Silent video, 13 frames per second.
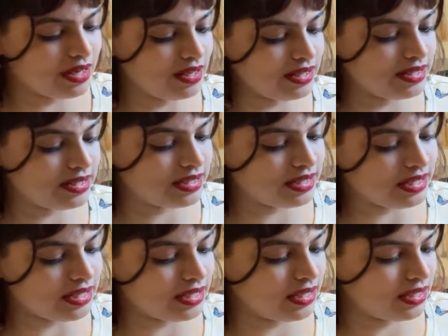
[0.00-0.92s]
let's
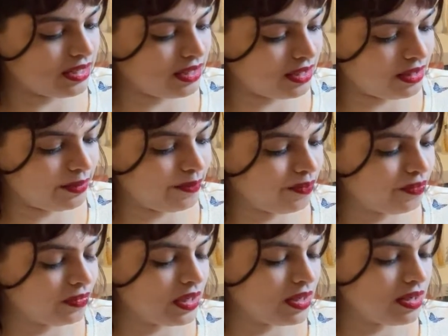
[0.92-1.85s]
see.
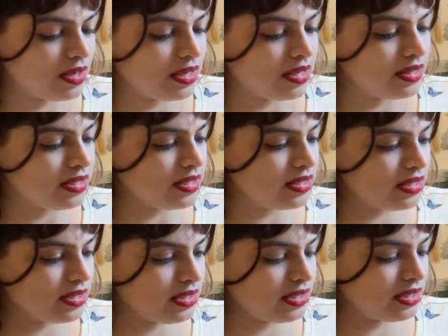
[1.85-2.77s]
This
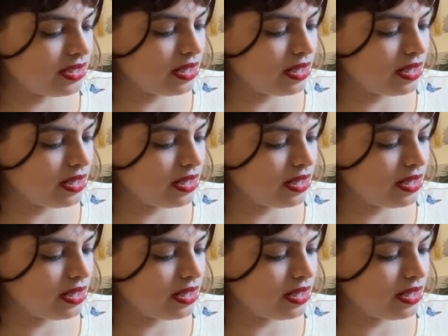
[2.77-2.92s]
is